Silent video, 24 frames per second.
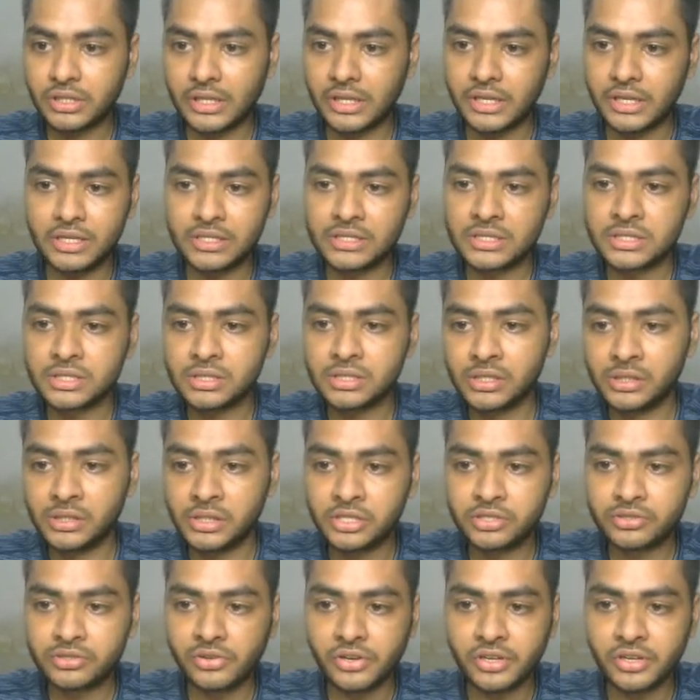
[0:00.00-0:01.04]
is
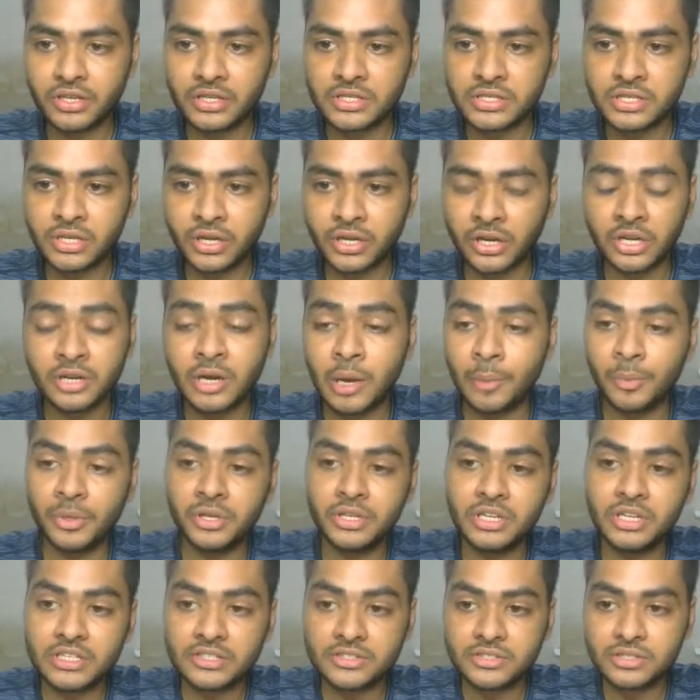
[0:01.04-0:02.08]
this string is I mean
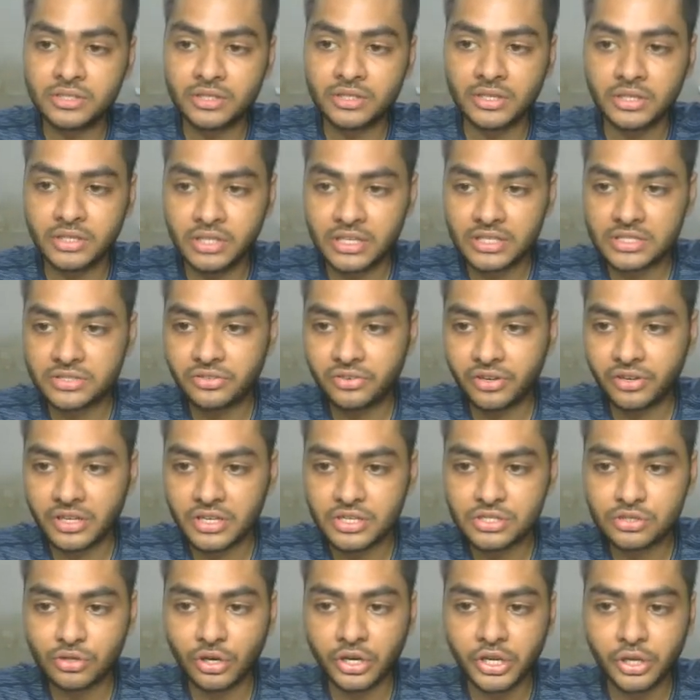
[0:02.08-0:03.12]
this string
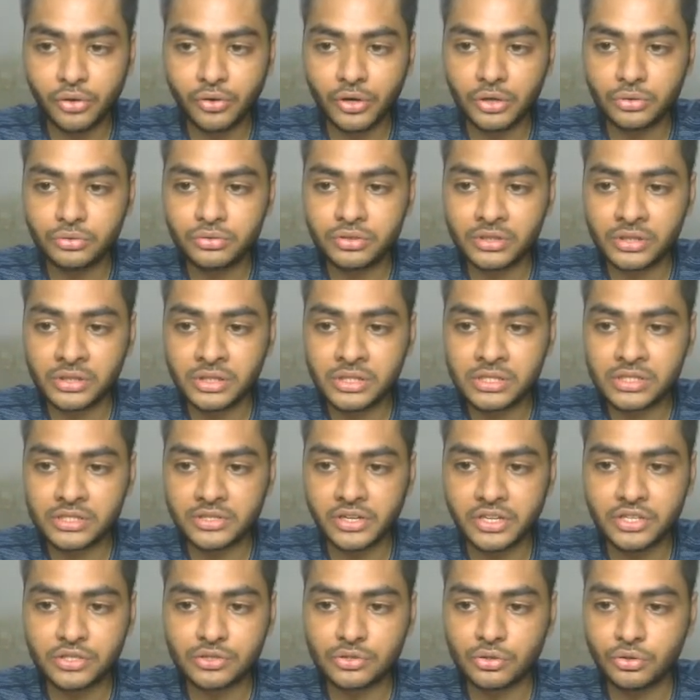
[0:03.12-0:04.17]
is not equal to this
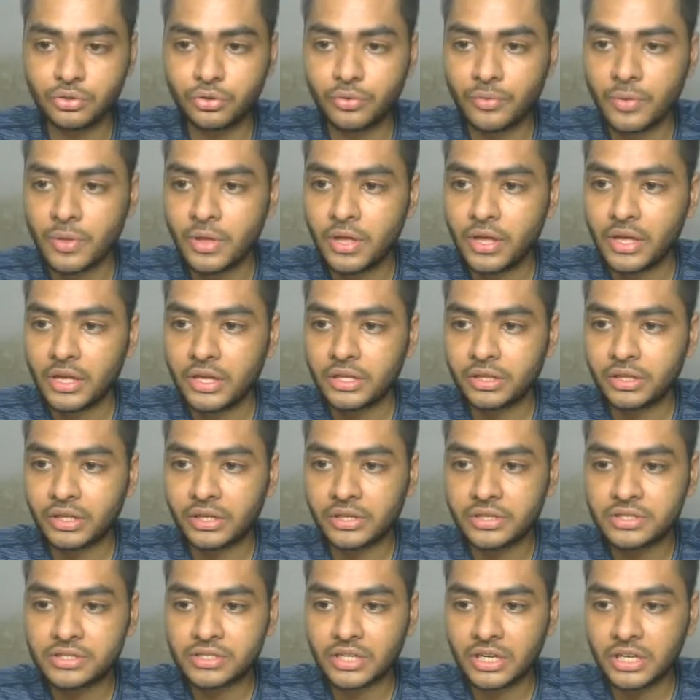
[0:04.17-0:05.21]
string, so the
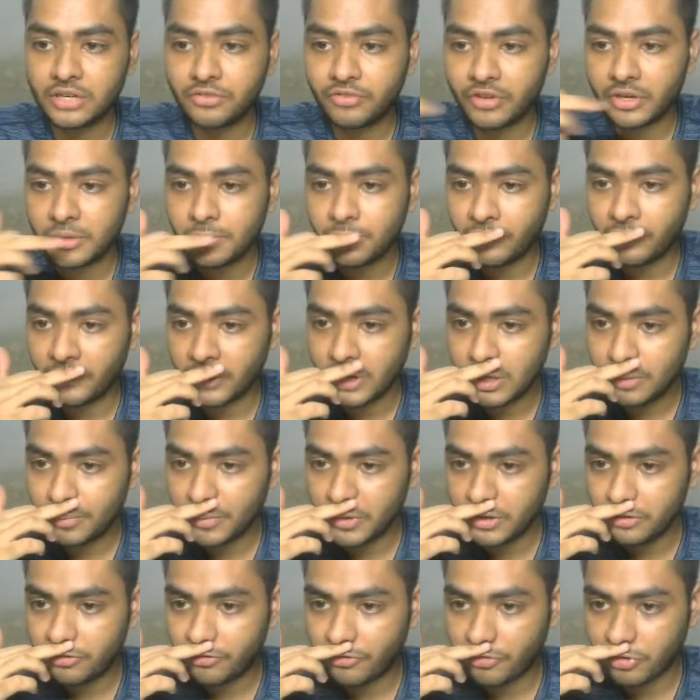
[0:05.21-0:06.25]
result will
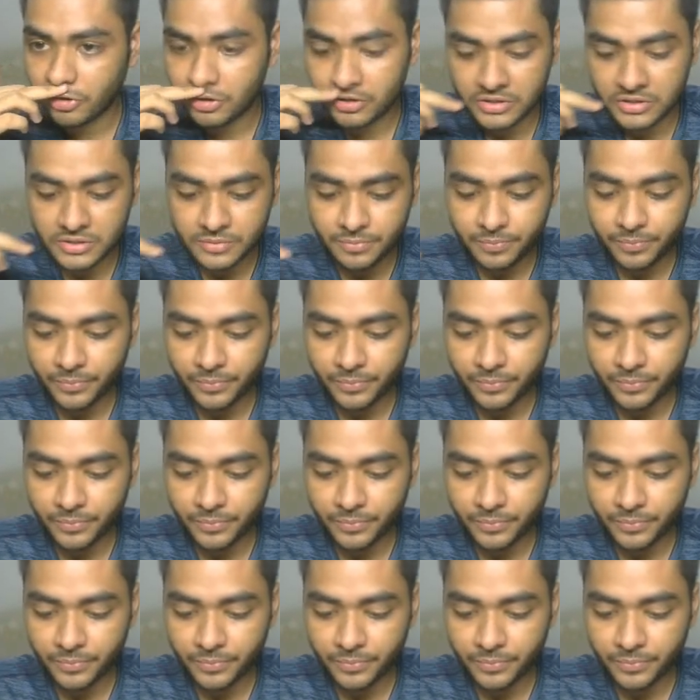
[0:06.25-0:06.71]
be false.